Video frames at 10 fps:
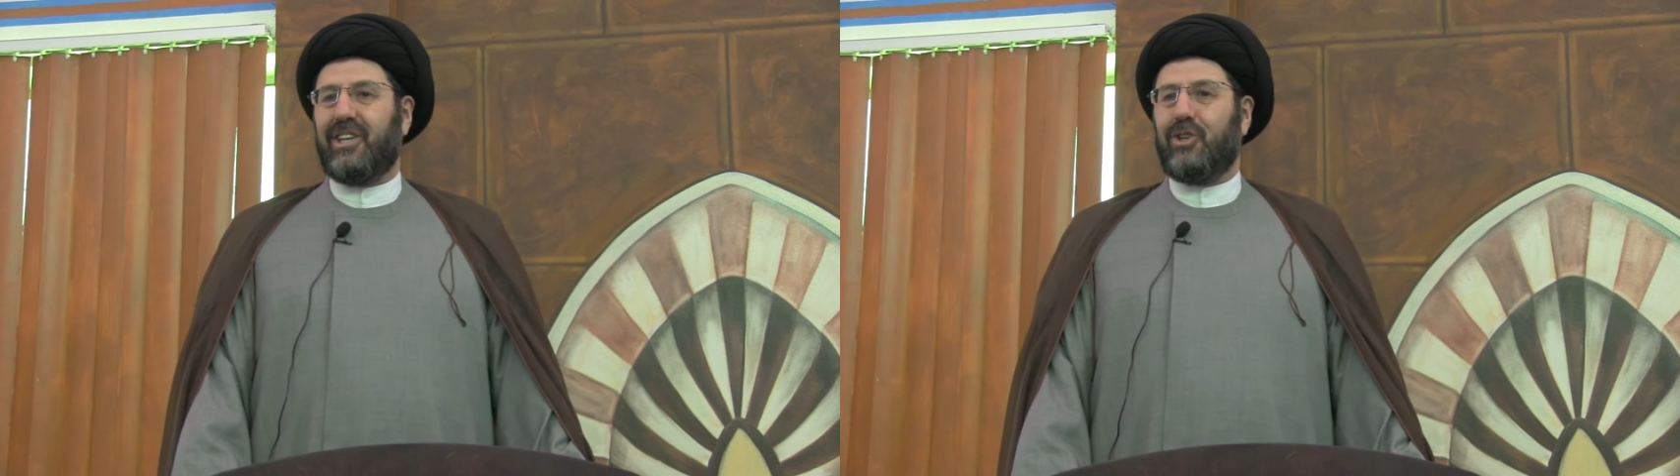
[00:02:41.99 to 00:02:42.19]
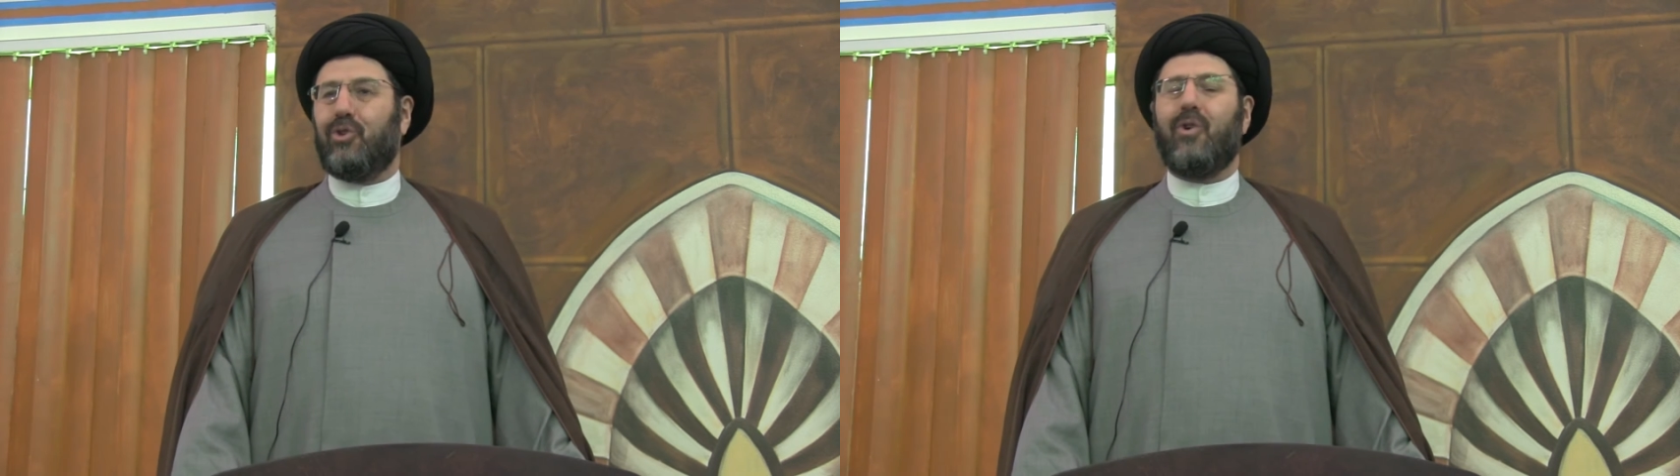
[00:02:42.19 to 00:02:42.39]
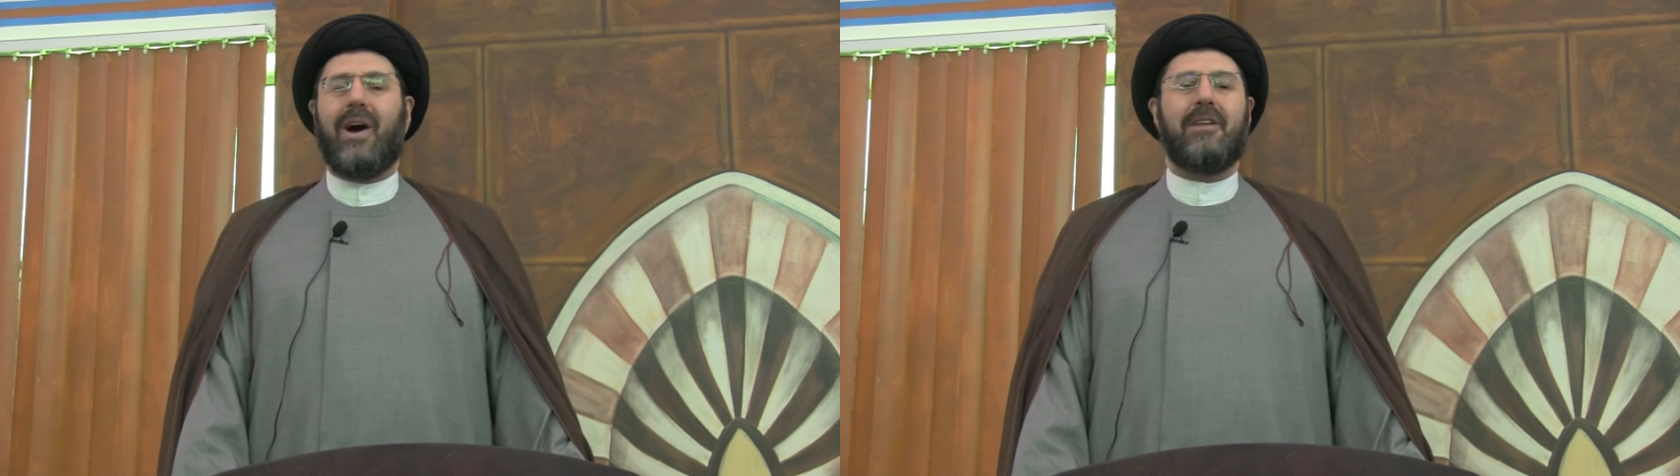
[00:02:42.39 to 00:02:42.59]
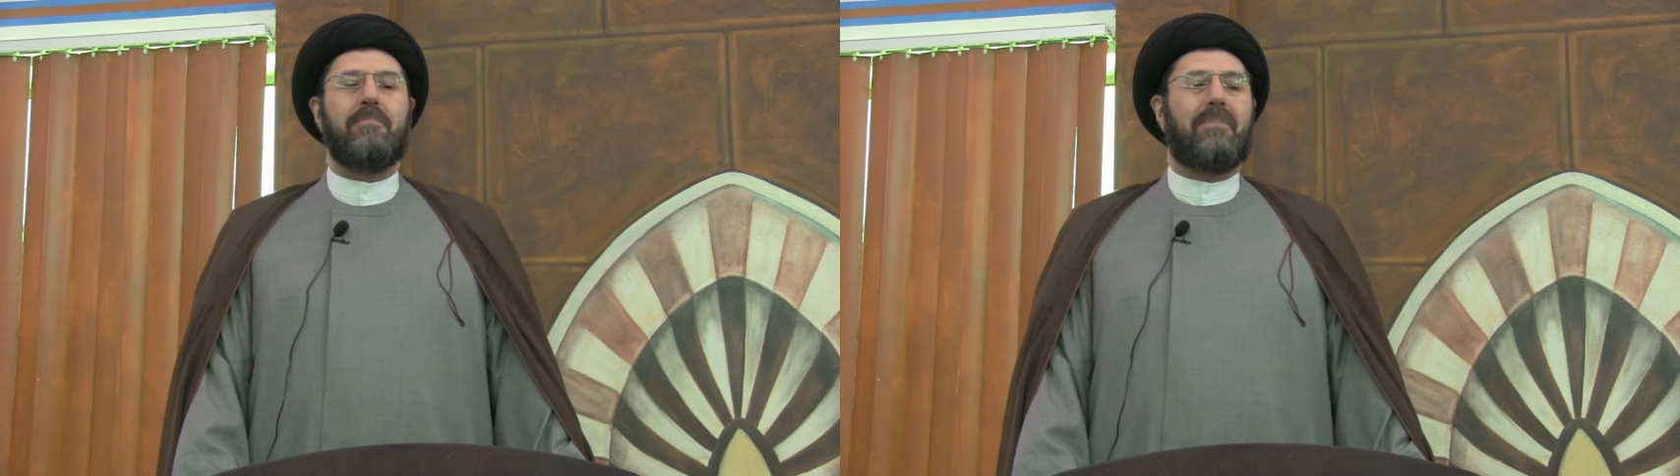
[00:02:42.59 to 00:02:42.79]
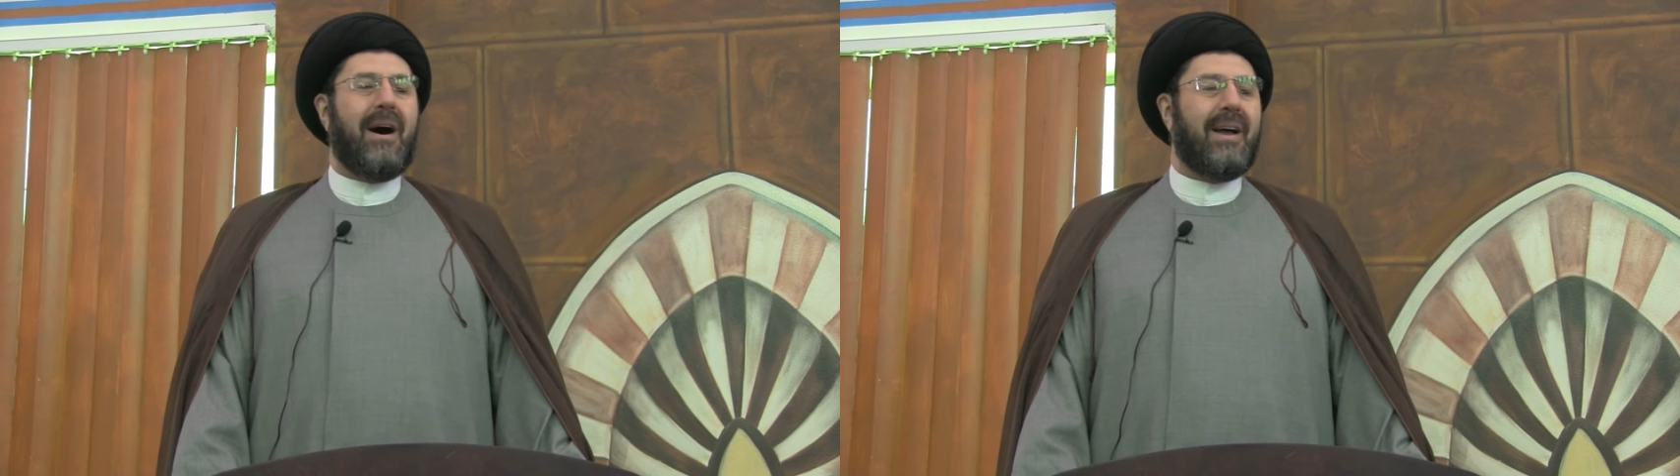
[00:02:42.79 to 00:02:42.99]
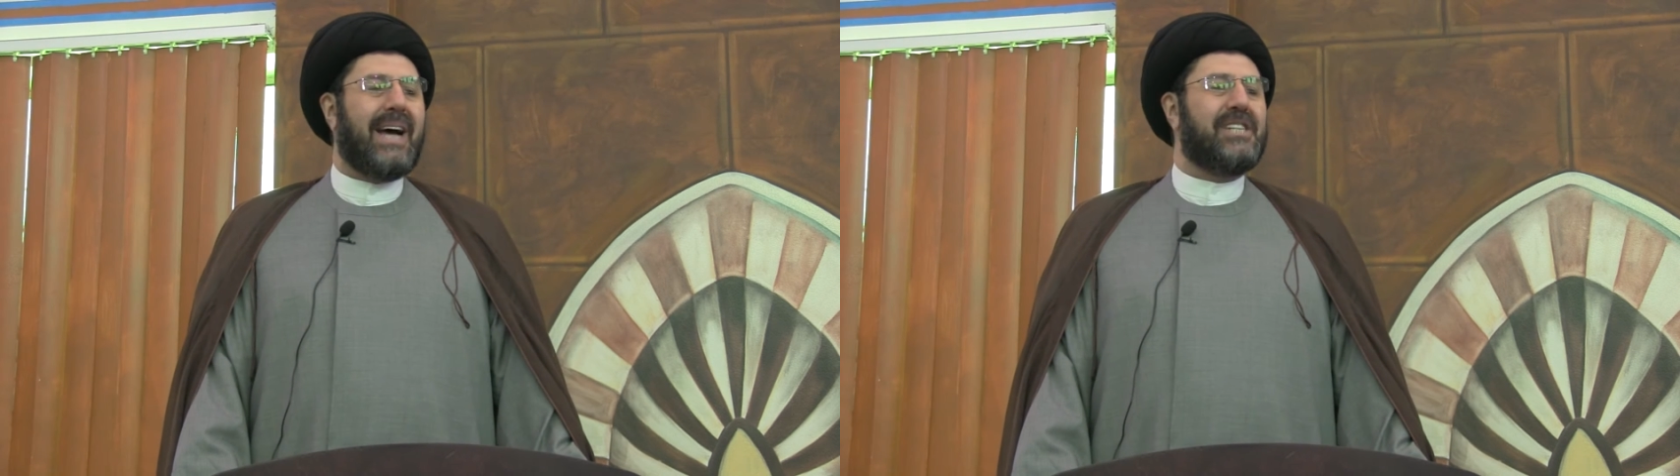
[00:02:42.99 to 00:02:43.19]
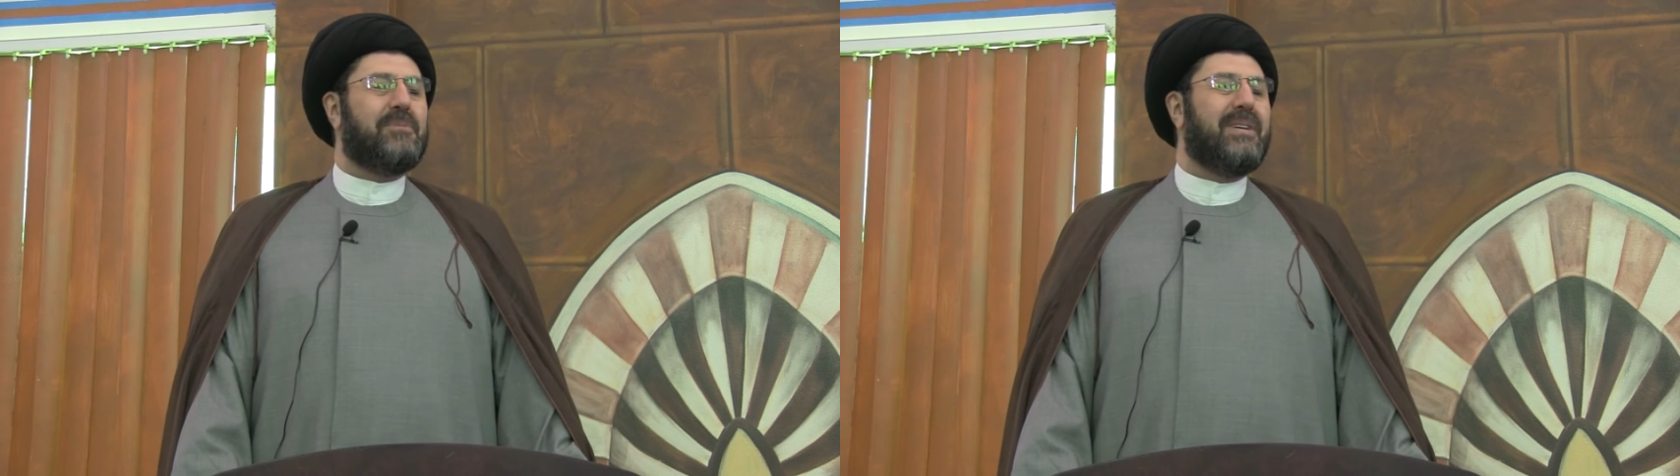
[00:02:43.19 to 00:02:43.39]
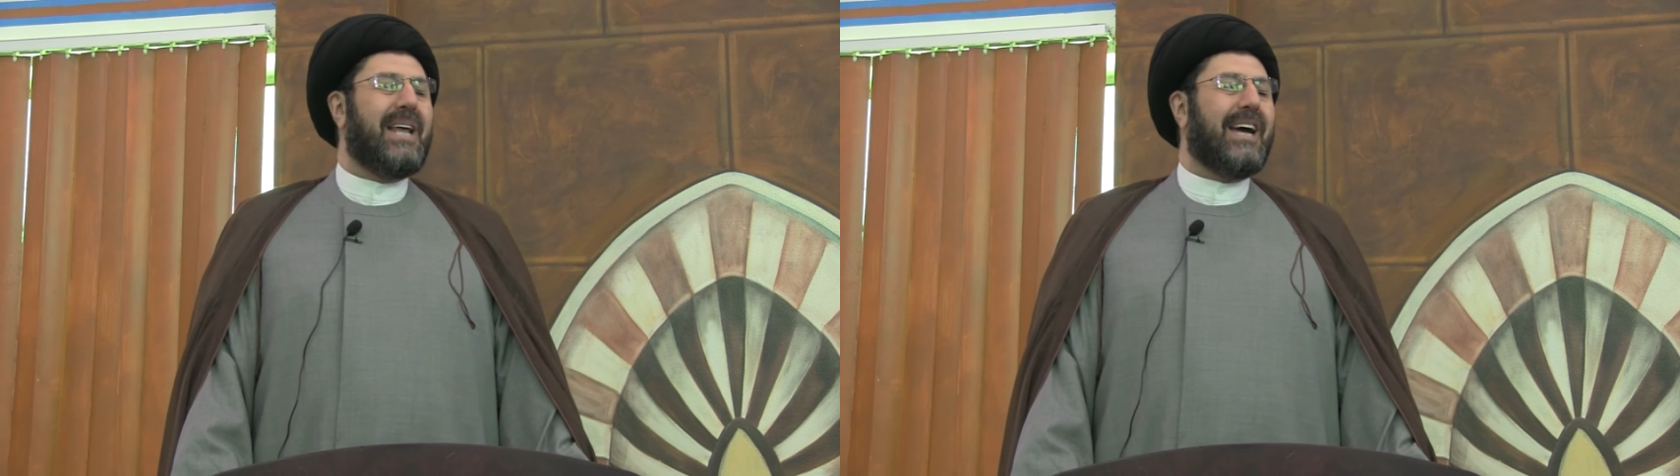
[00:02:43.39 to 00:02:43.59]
You know, Anbar has been